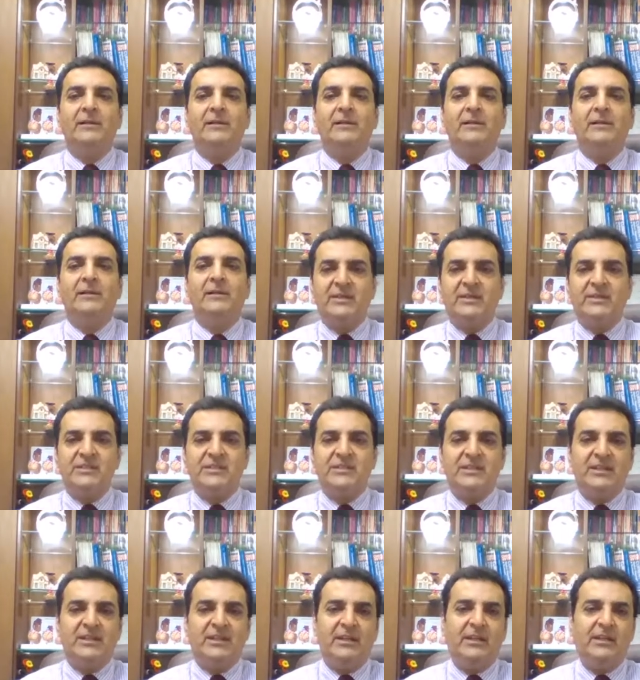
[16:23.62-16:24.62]
As you can
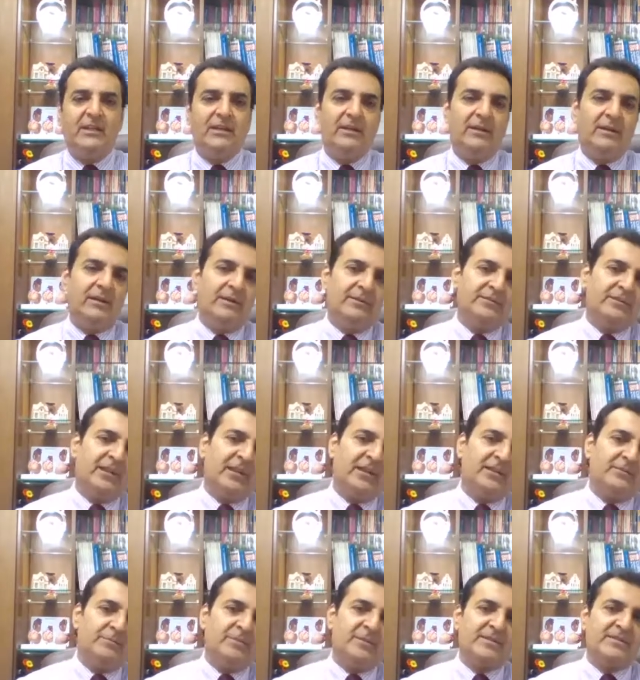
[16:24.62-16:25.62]
see,
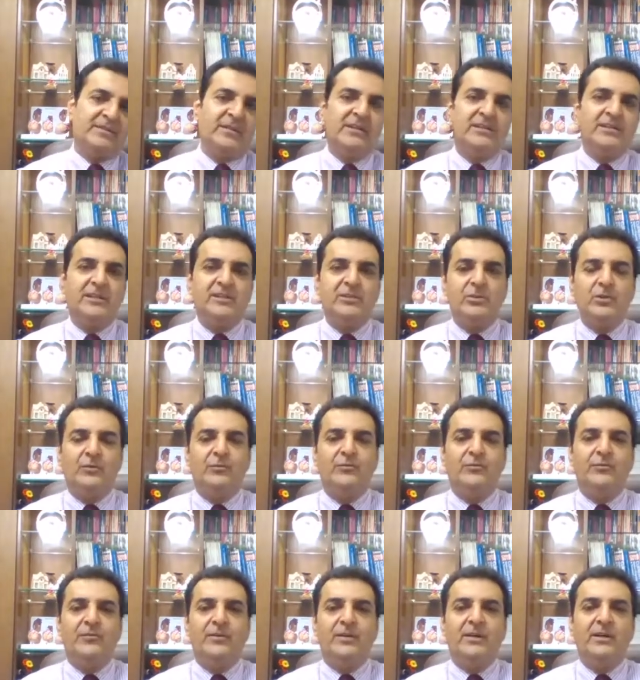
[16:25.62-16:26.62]
change percentage
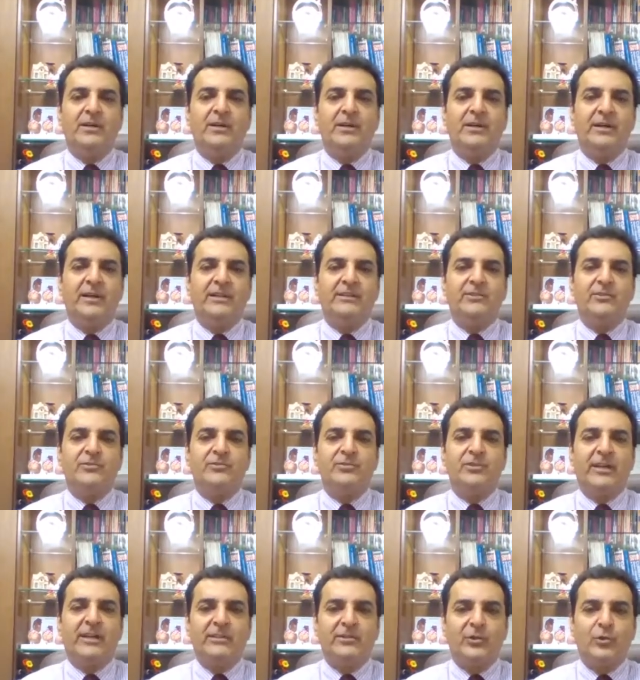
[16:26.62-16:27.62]
of
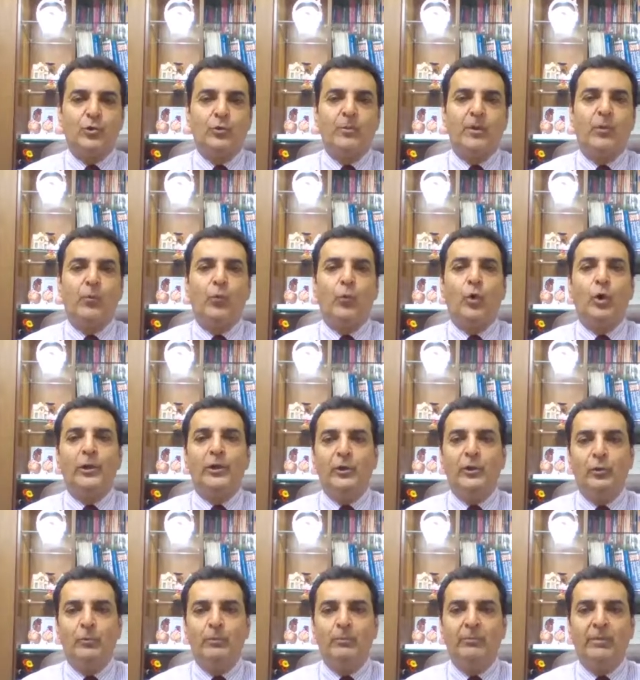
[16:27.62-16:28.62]
atheroma
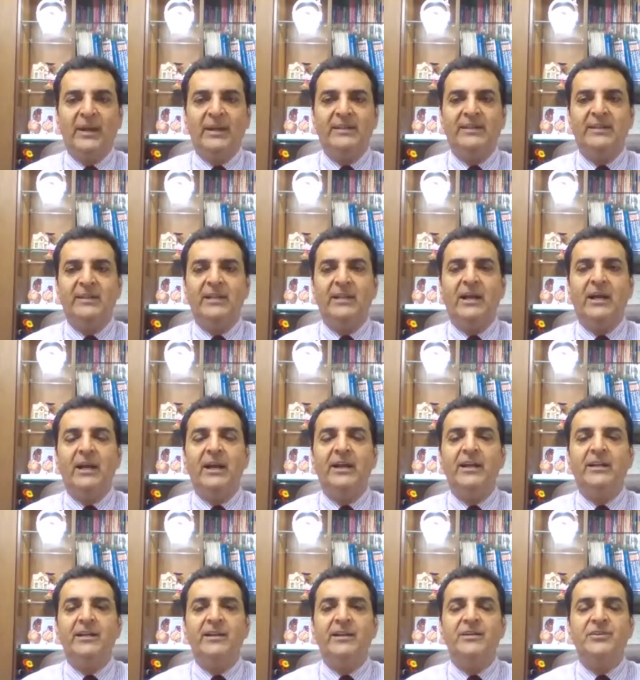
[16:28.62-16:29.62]
volume by the
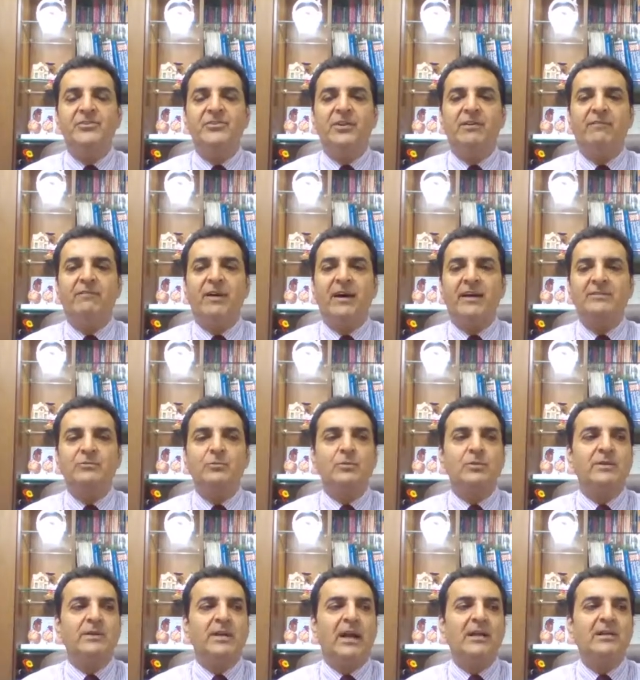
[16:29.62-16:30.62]

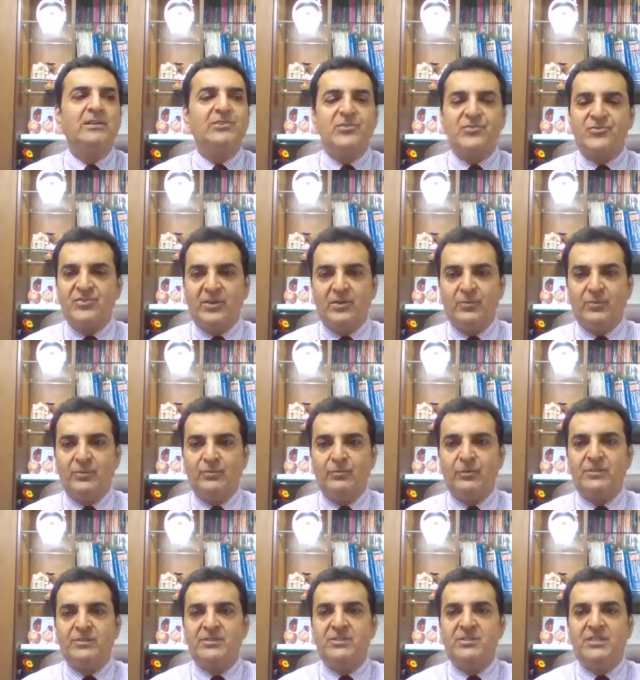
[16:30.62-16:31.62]
intravascular ultrasound
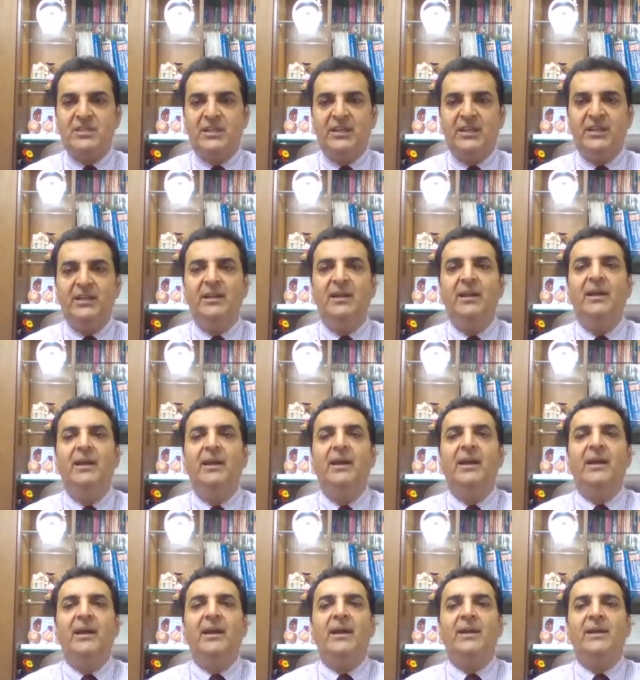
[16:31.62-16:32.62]
was seen.
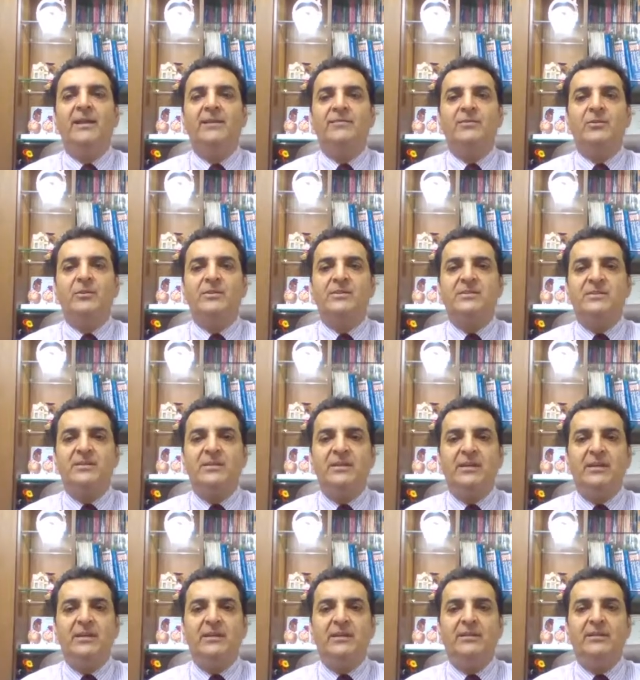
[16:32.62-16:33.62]
And as you can
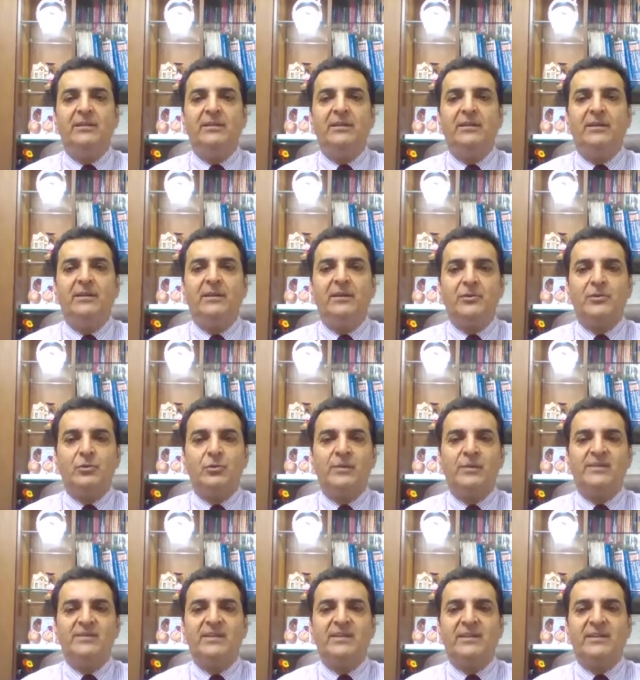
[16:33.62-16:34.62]
see, the
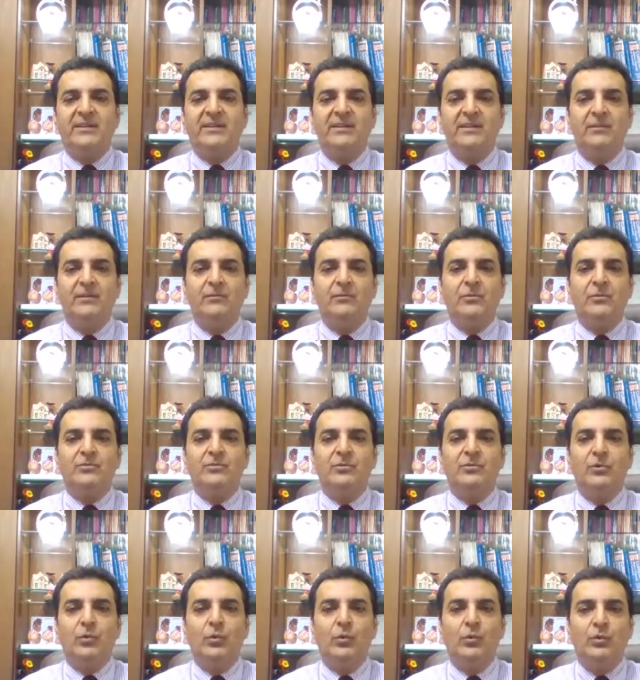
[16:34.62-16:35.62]
atorvastatin was